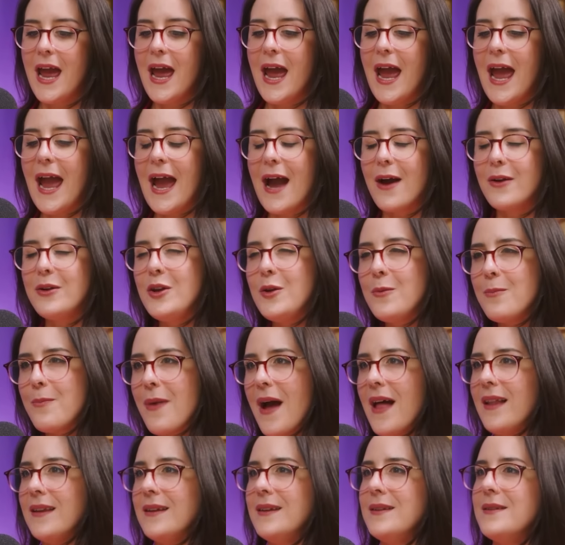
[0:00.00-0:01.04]
How do you
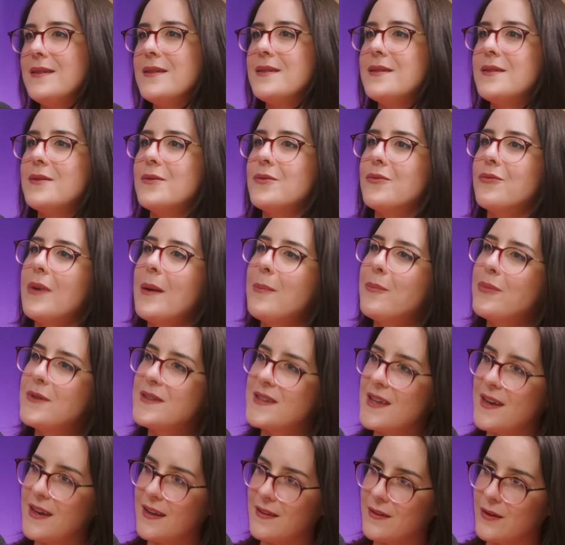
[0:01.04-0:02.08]
balance
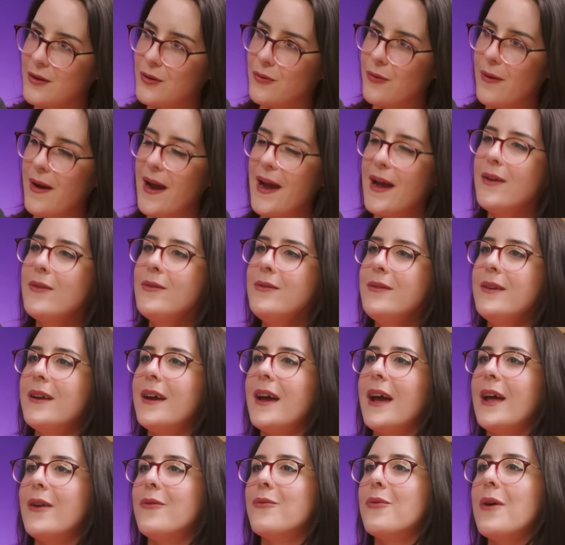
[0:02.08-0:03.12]
representing the Crown
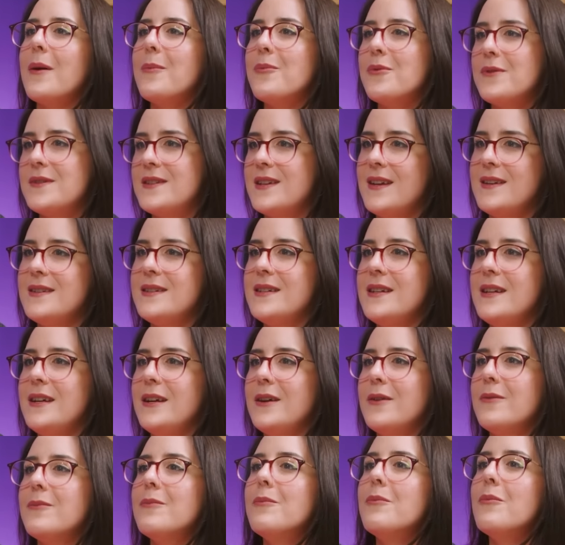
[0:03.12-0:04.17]
and
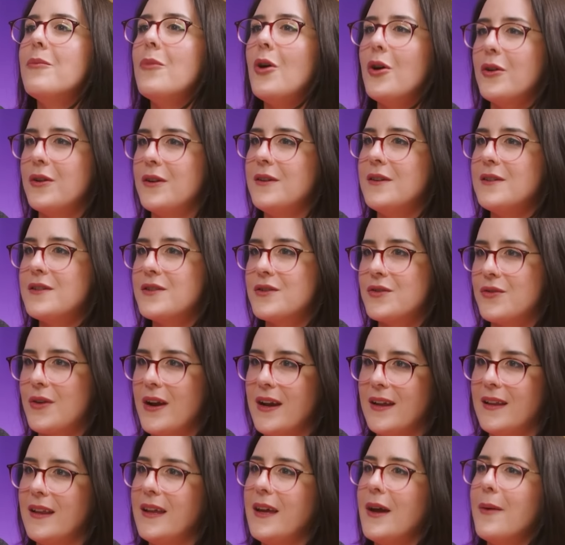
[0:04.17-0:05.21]
representing modern
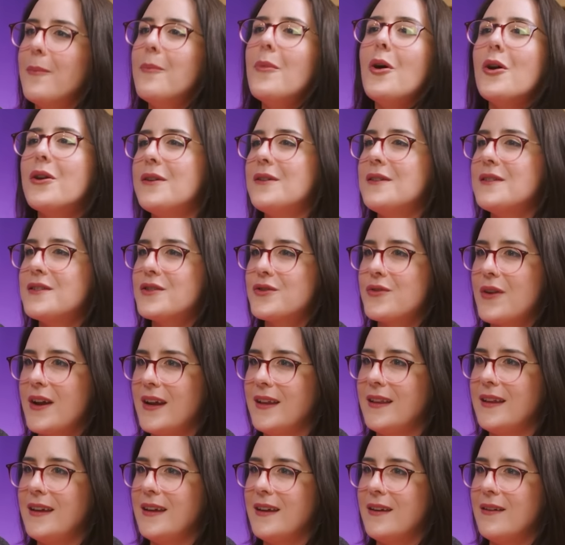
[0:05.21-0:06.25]
Australia, modern
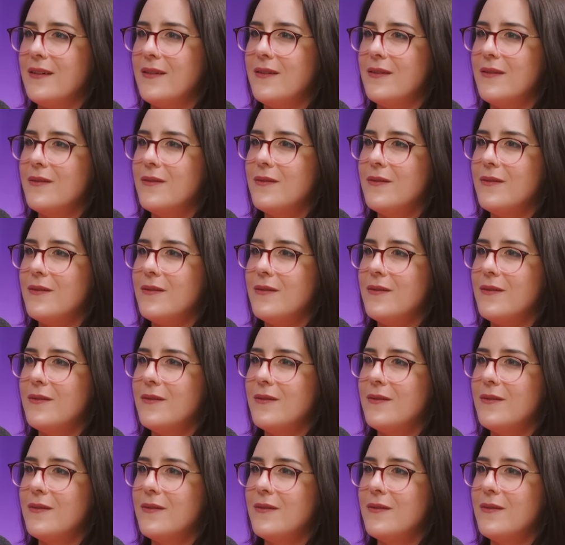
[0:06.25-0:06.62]
Australian